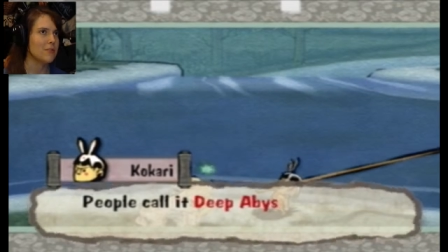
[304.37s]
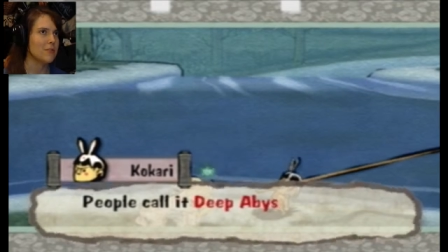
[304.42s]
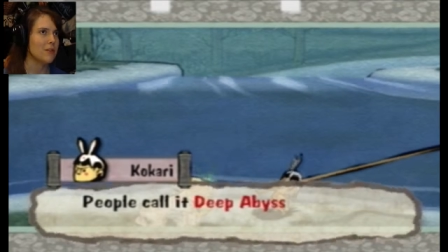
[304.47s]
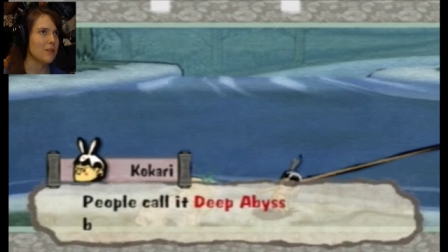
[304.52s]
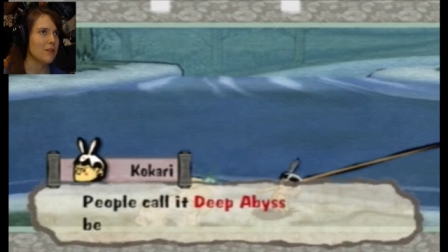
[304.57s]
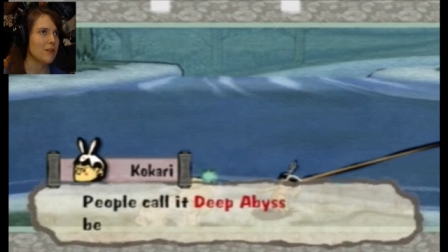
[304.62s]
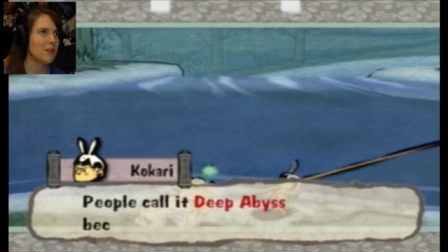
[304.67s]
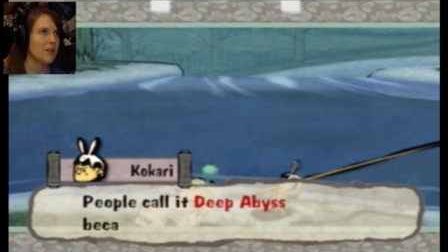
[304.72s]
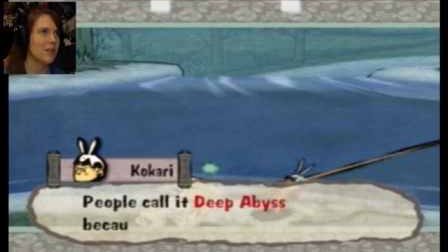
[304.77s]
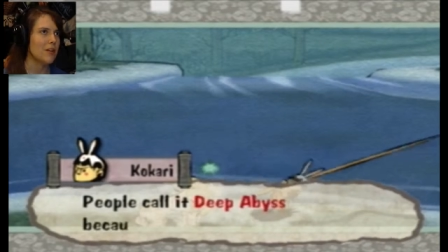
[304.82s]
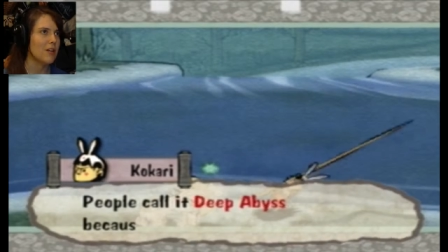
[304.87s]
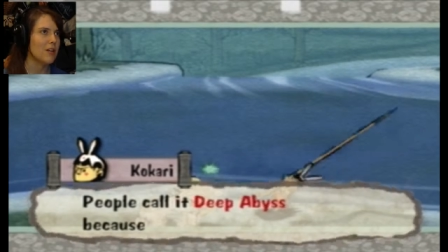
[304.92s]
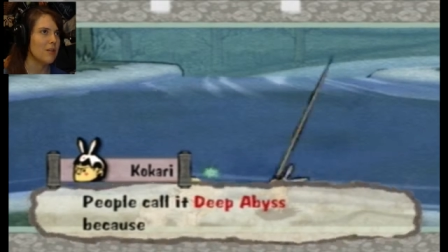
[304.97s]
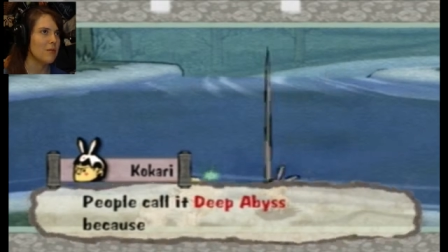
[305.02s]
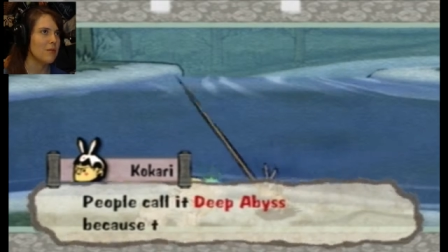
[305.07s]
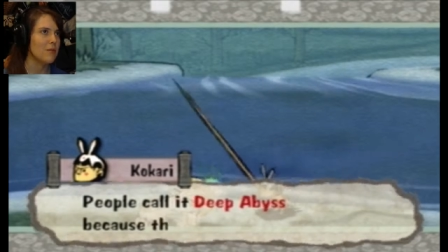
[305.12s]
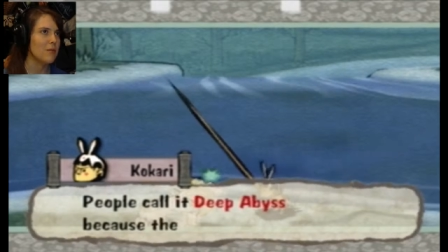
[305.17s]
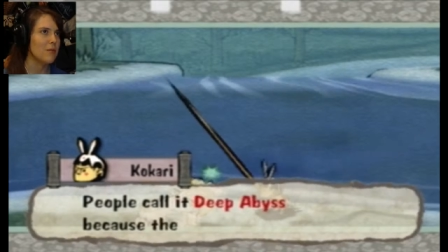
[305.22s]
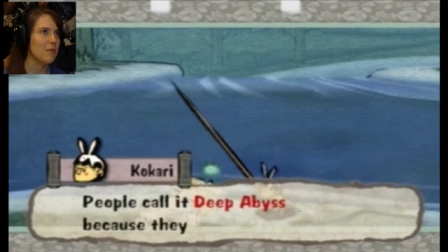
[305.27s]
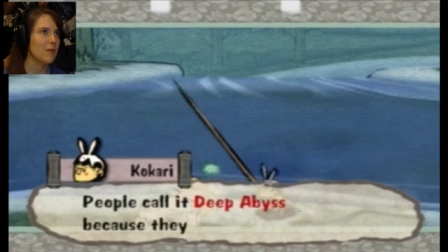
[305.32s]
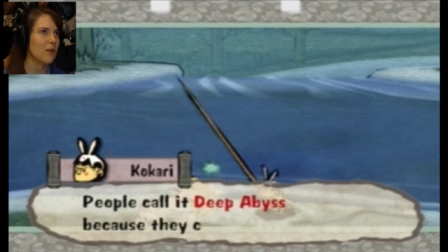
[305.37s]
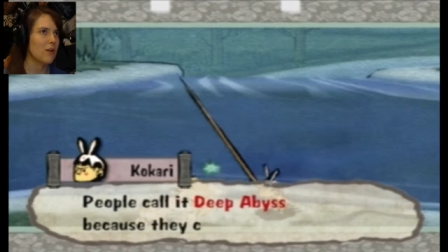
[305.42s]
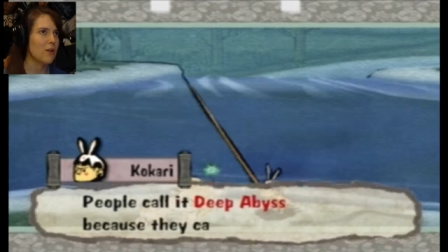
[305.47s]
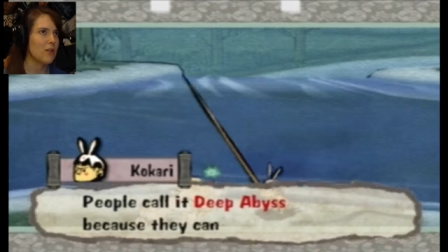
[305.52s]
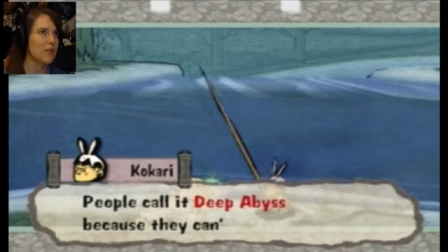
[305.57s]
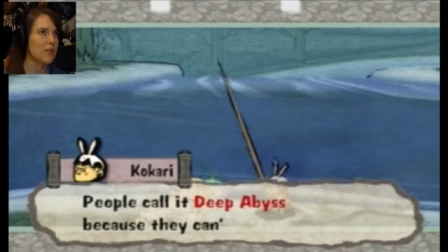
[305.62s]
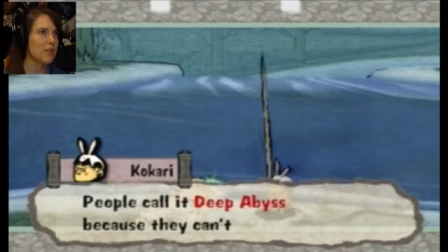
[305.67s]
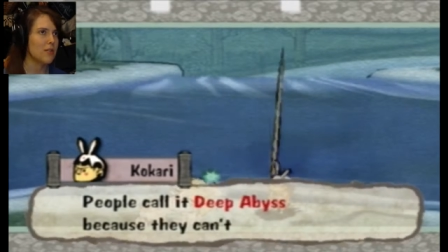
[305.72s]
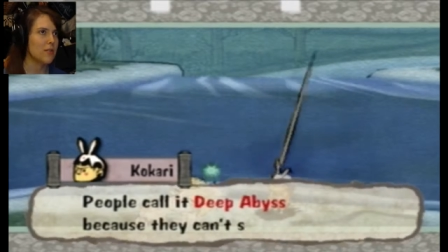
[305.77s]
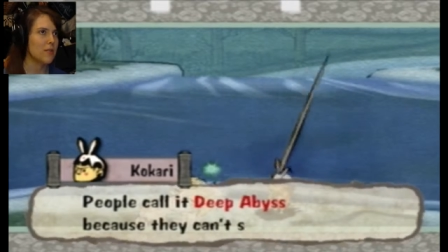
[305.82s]
that's a big rod. People
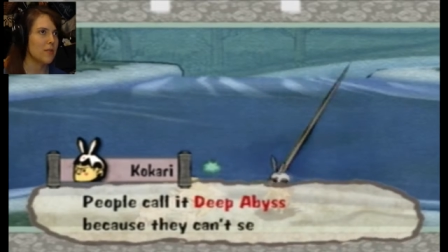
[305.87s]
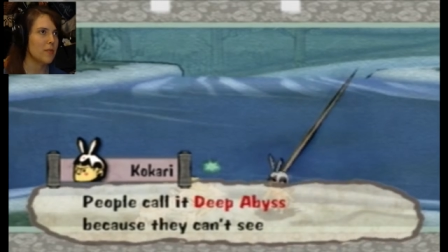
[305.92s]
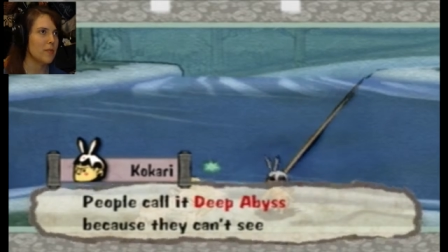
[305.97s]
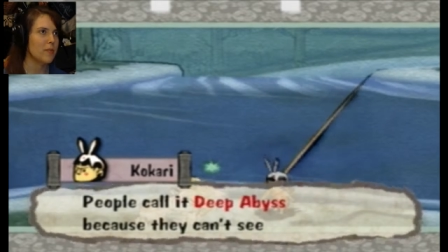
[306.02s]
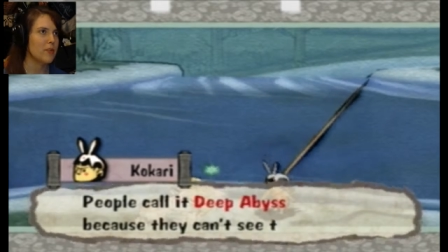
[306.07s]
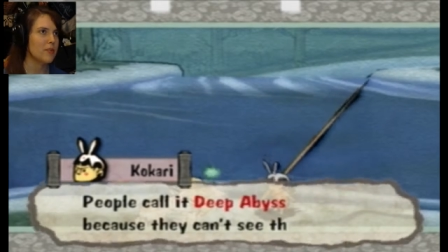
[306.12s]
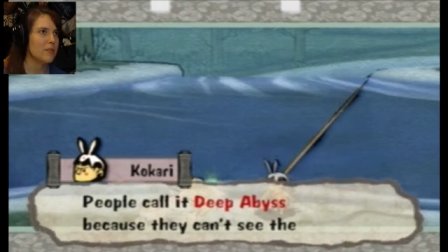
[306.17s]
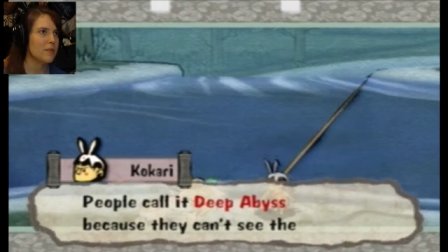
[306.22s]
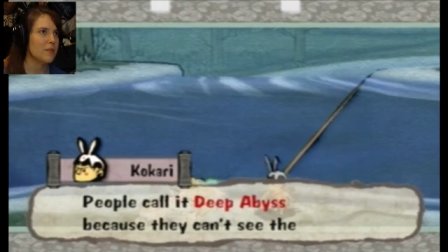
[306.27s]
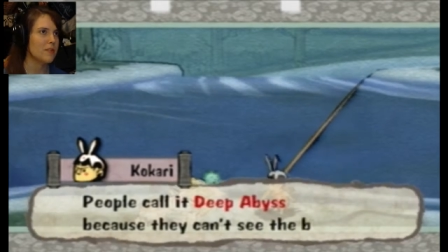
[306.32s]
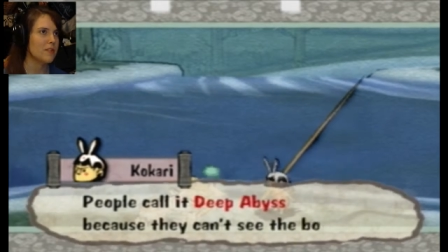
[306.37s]
call it deep abyss